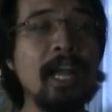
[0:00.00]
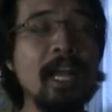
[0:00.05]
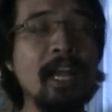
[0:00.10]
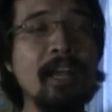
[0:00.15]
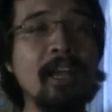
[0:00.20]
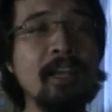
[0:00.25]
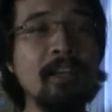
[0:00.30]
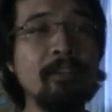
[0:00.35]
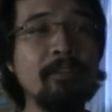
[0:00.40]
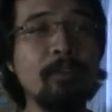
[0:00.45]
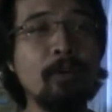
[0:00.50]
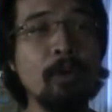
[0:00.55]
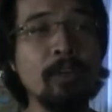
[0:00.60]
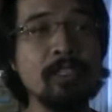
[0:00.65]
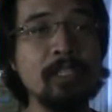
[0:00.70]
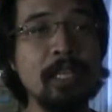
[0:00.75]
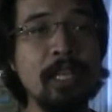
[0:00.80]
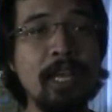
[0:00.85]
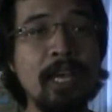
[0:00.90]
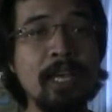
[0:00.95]
And of course
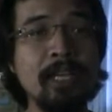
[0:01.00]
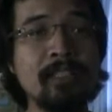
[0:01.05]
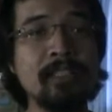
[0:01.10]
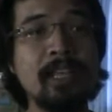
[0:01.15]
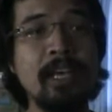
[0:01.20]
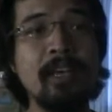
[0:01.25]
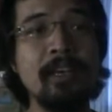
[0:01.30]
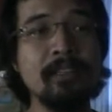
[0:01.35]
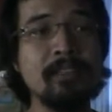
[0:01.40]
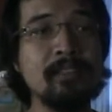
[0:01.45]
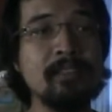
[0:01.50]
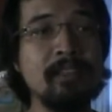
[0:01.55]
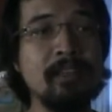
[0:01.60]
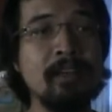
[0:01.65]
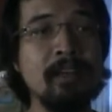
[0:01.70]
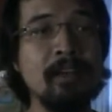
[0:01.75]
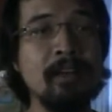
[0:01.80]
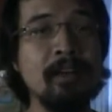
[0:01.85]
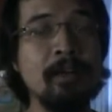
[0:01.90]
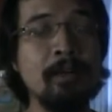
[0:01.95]
the last has
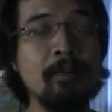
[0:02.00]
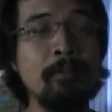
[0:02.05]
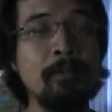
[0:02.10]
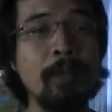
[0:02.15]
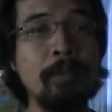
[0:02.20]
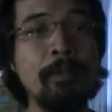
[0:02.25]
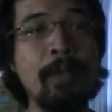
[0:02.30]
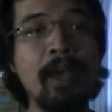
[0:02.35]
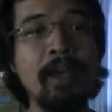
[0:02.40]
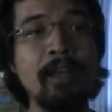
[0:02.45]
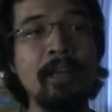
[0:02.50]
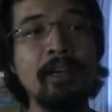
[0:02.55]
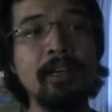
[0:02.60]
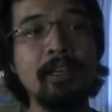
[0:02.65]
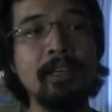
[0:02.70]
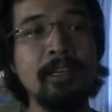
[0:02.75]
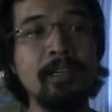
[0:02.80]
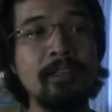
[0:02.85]
my mana